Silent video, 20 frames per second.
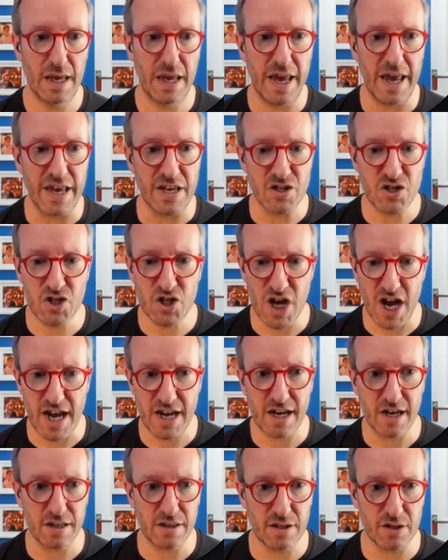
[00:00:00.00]
It's
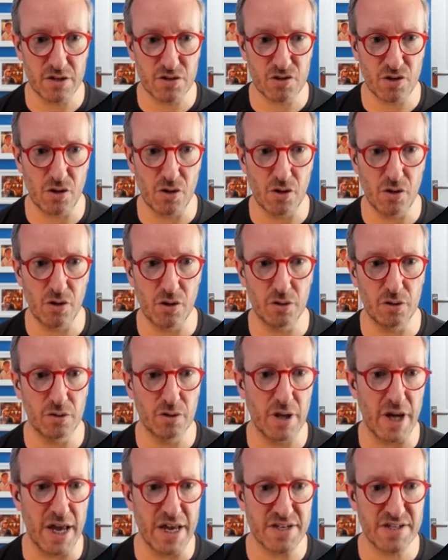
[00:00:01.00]
checking that it's all
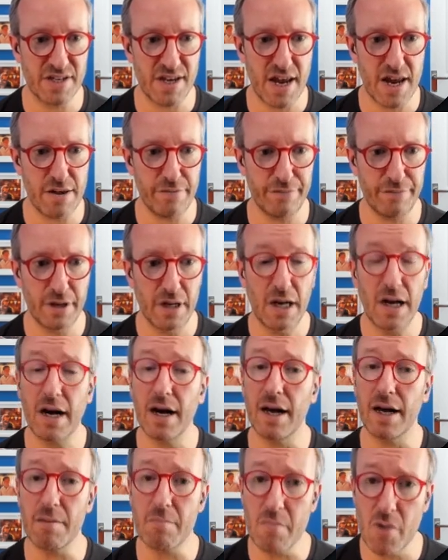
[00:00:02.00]
safe.
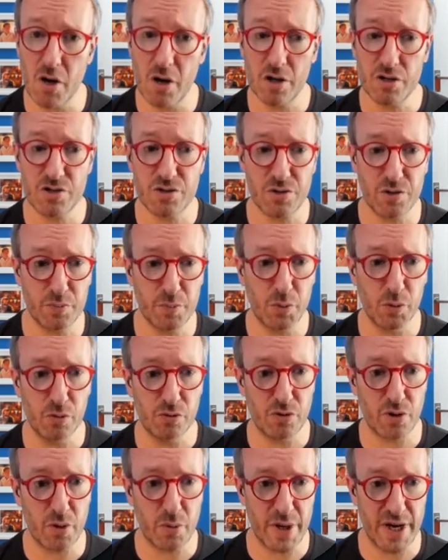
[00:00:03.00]
I merge the pull
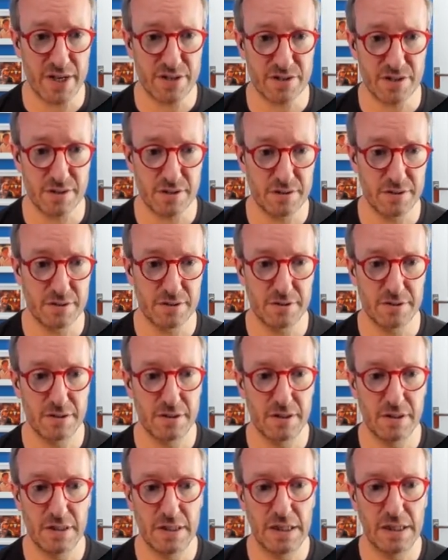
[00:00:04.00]
request,
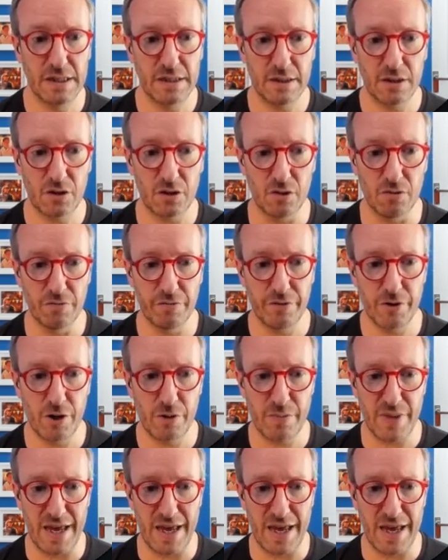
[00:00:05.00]
confirm